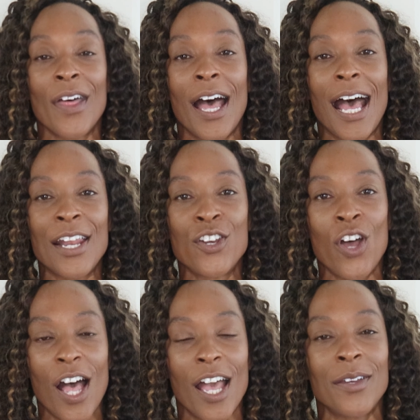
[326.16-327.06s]
that
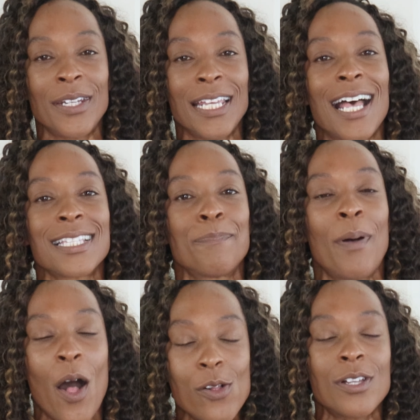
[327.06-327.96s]
not only has a
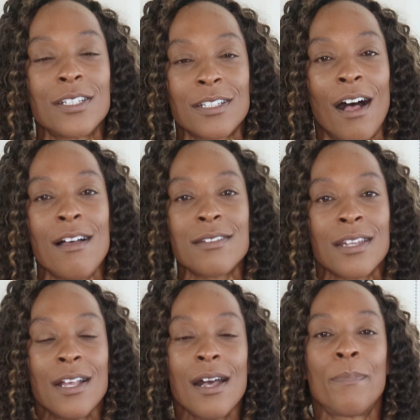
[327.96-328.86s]
polka dot,
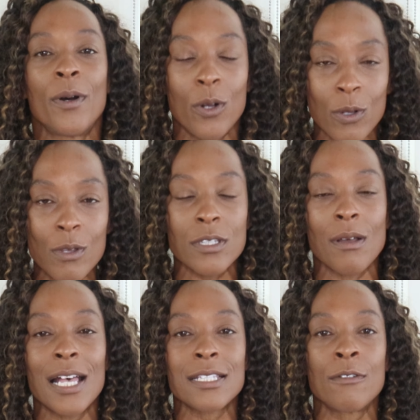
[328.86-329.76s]
but
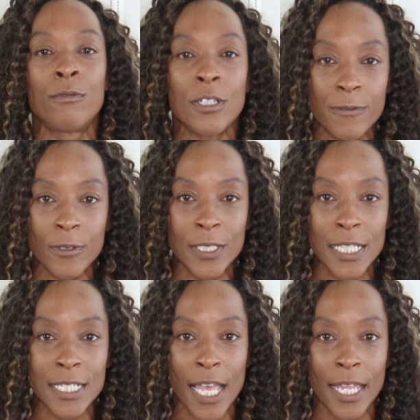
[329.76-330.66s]
also has a ruffle
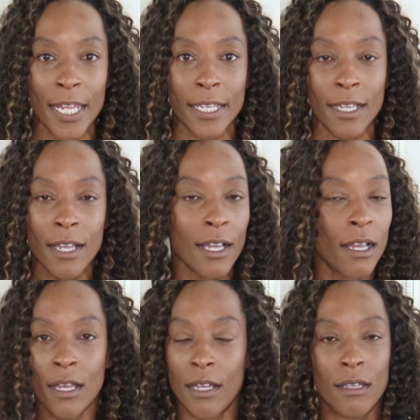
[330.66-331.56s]
detailing?
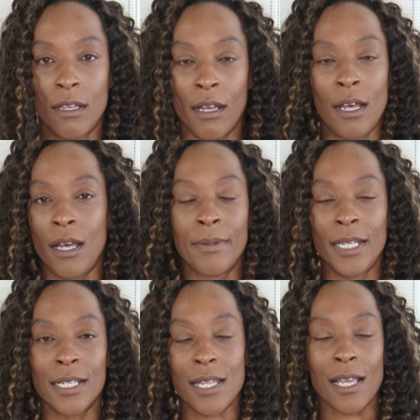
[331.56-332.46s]
I
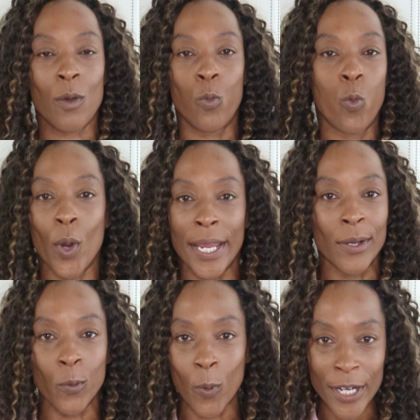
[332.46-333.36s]
mean, it's like a
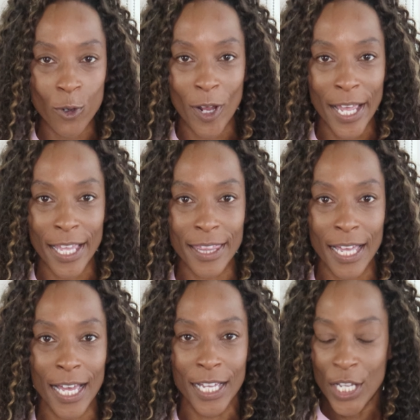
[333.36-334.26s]
win-win right
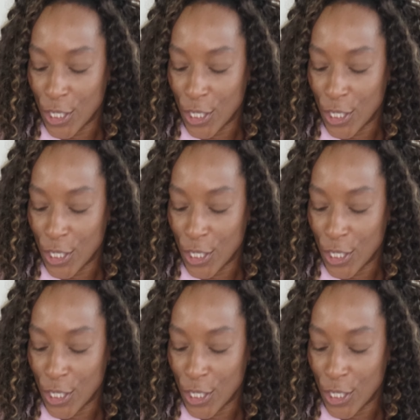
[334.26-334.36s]
there.